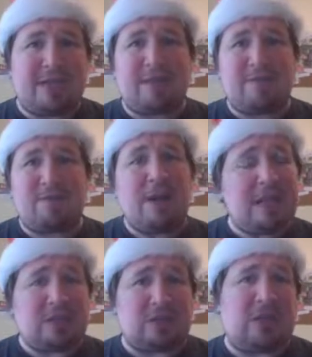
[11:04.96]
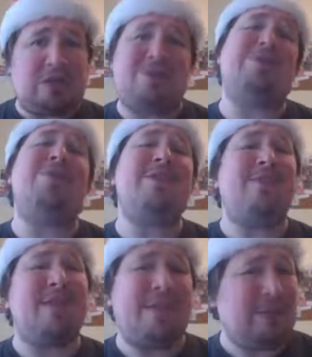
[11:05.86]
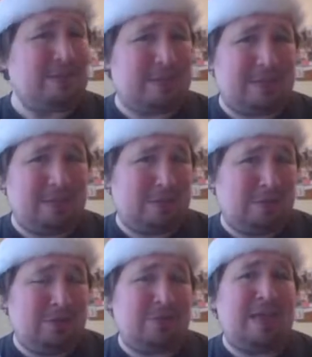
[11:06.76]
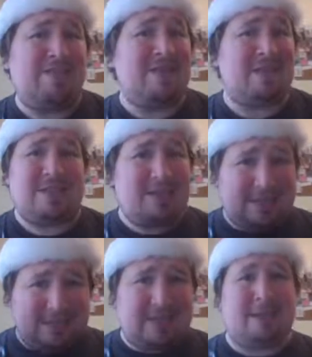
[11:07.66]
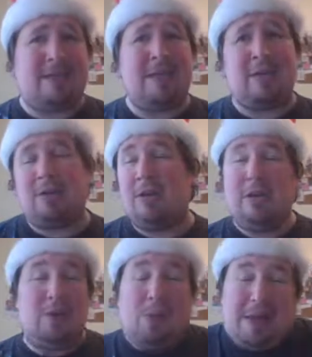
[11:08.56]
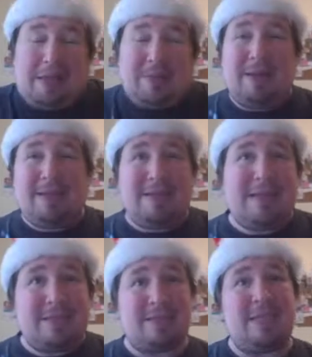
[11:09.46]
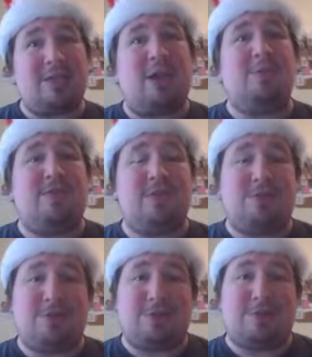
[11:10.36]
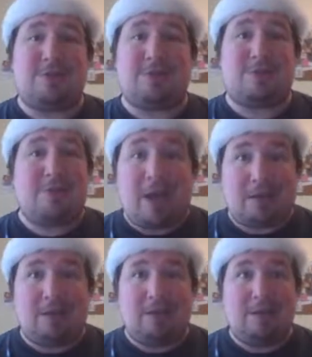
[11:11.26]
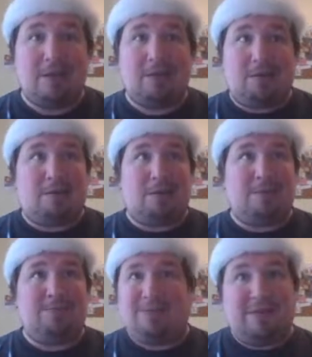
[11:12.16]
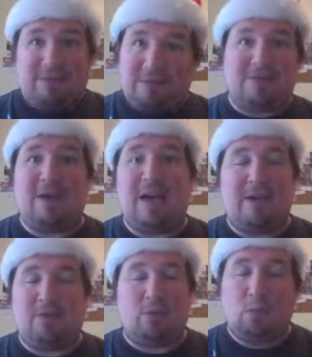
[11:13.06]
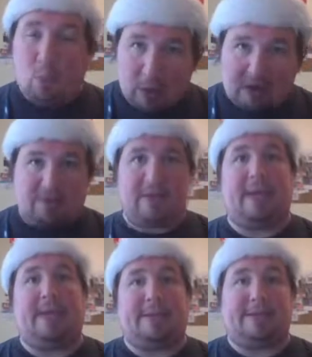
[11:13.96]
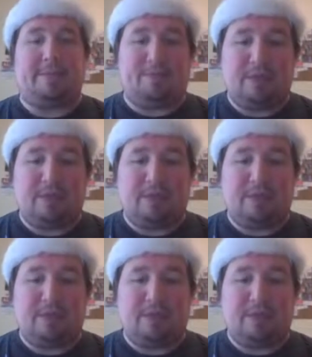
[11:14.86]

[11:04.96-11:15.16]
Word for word: like the Friends songs. You always feel like your life is stuck in 2nd gear. Well, I guess the autonomous vehicles are just stuck on level 5 or whatever the heck it is.